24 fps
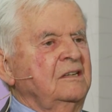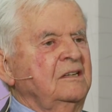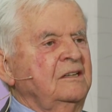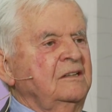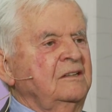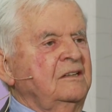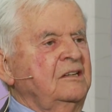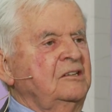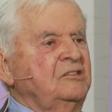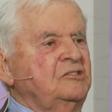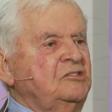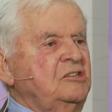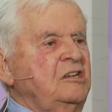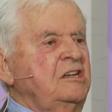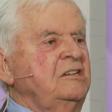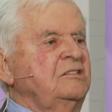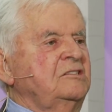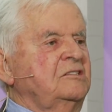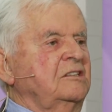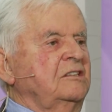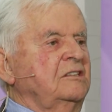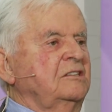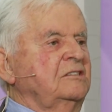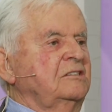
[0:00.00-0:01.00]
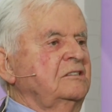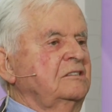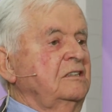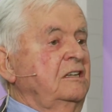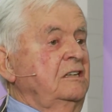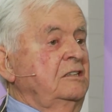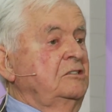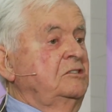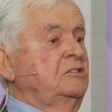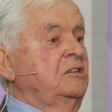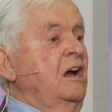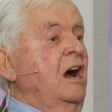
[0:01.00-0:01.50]
that Jesus
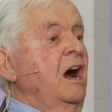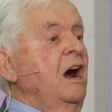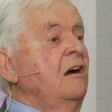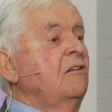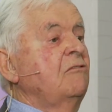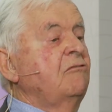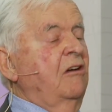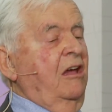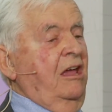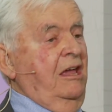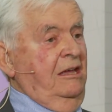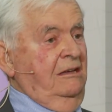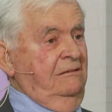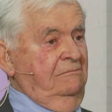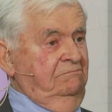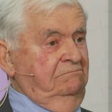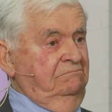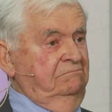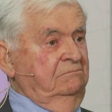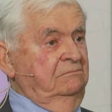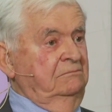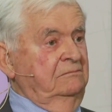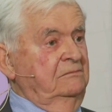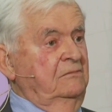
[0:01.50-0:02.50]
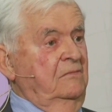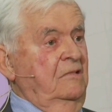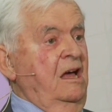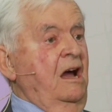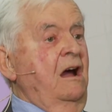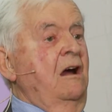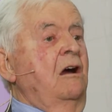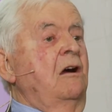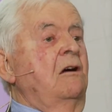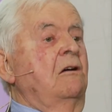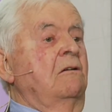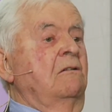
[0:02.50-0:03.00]
is Yahweh.
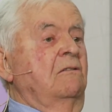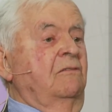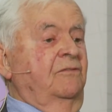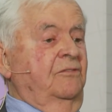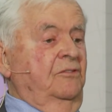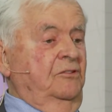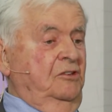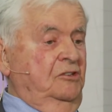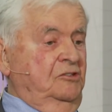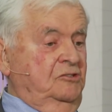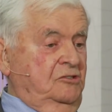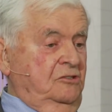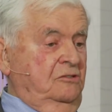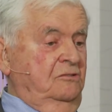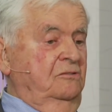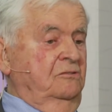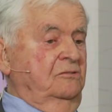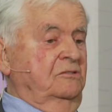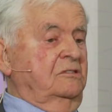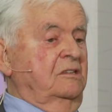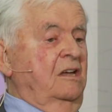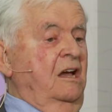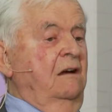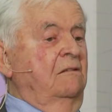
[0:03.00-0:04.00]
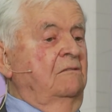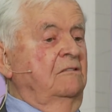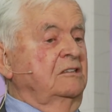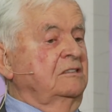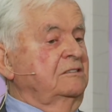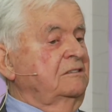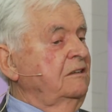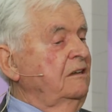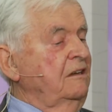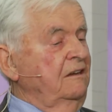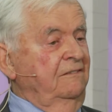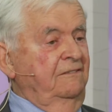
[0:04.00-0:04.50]
Now, for the Jews, that
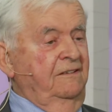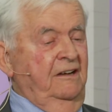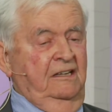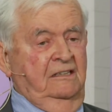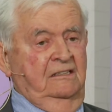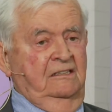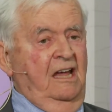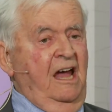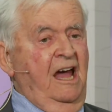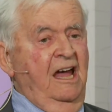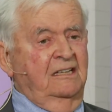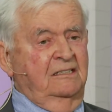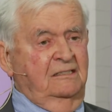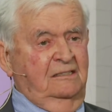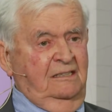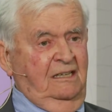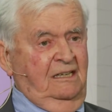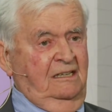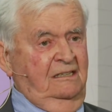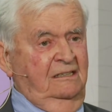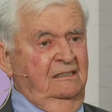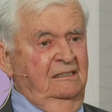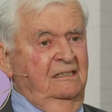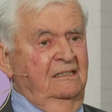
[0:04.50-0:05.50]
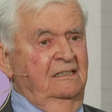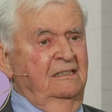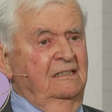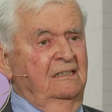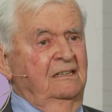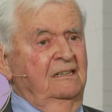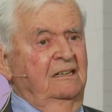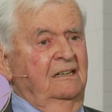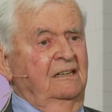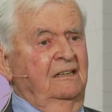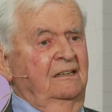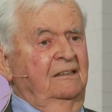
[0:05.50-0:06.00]
was fantastic.
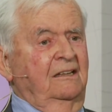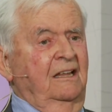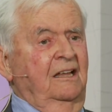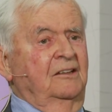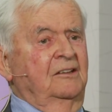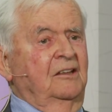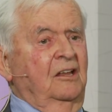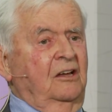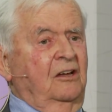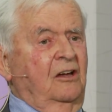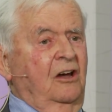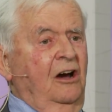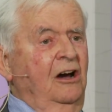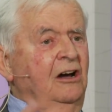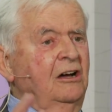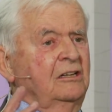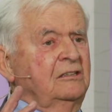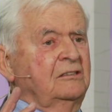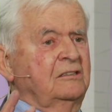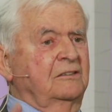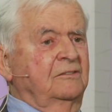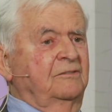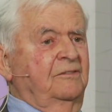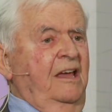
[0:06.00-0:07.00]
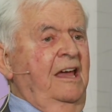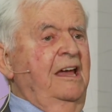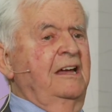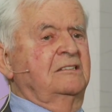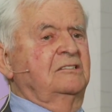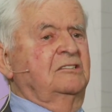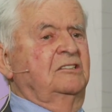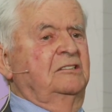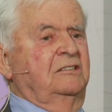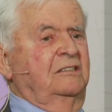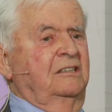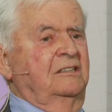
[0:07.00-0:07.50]
That the God of
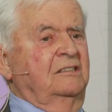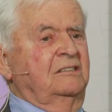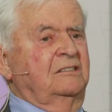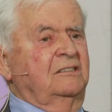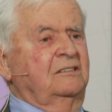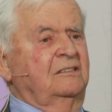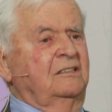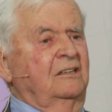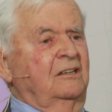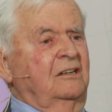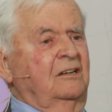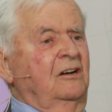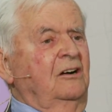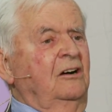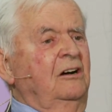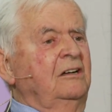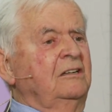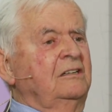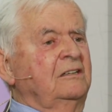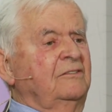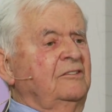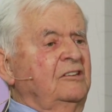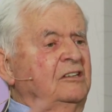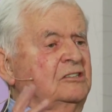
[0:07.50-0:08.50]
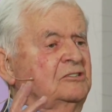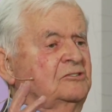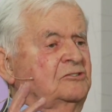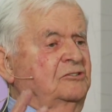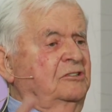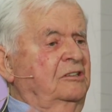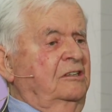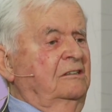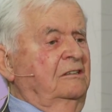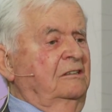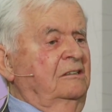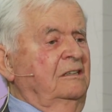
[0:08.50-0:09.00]
Exodus, the God of
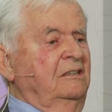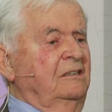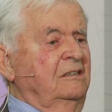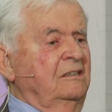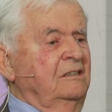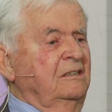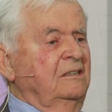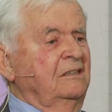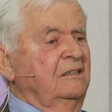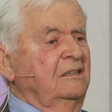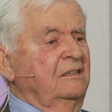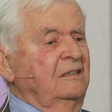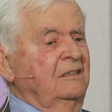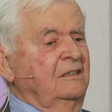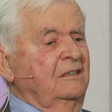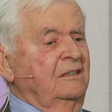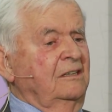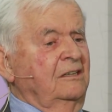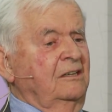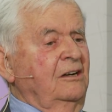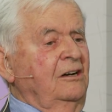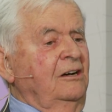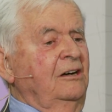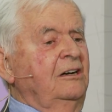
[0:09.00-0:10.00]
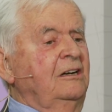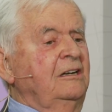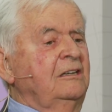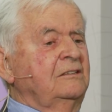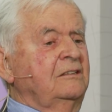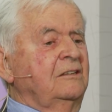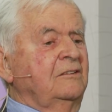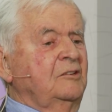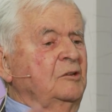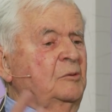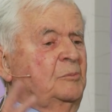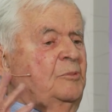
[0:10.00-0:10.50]
Israel, the
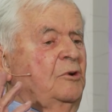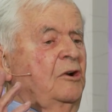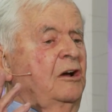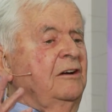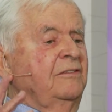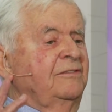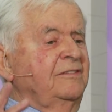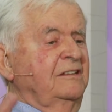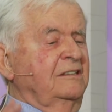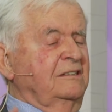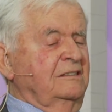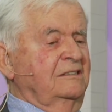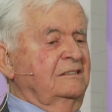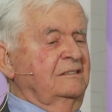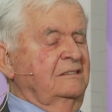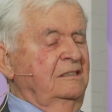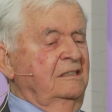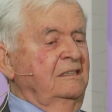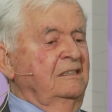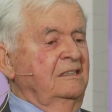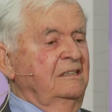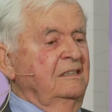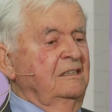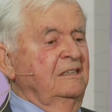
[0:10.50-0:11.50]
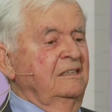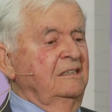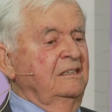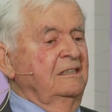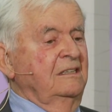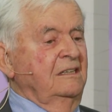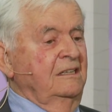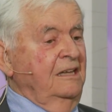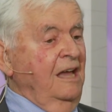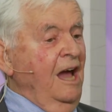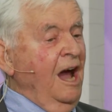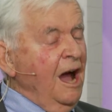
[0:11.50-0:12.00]
God of the prophets,
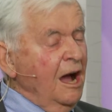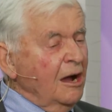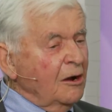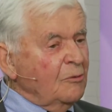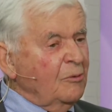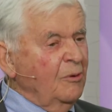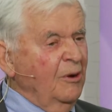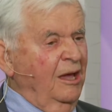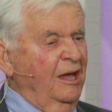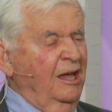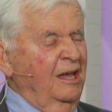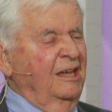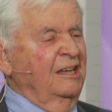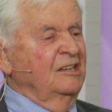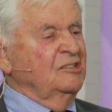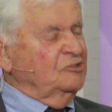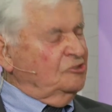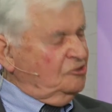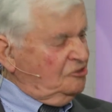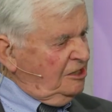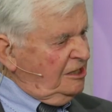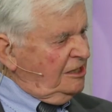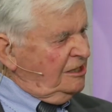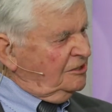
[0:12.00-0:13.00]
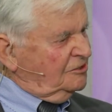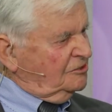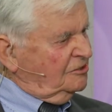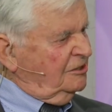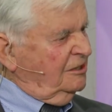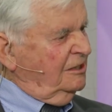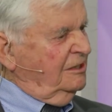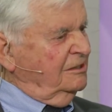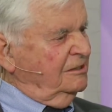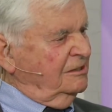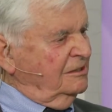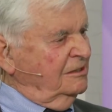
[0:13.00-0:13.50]
Yahweh is
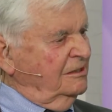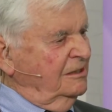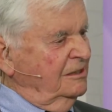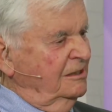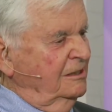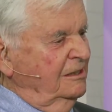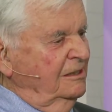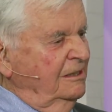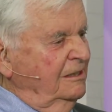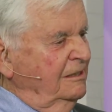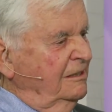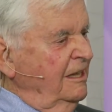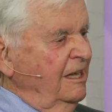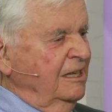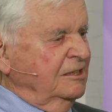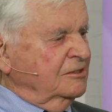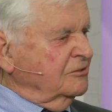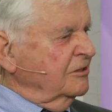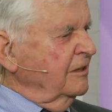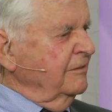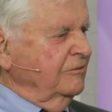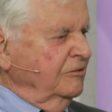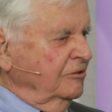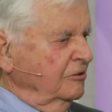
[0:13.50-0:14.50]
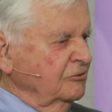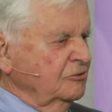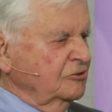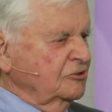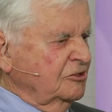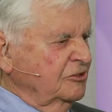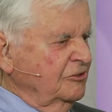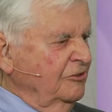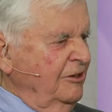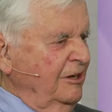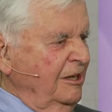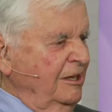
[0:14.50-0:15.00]
Jesus. That's
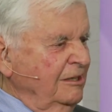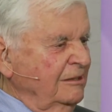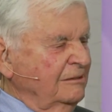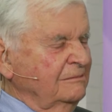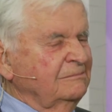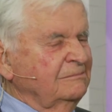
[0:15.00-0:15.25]
revolutionary.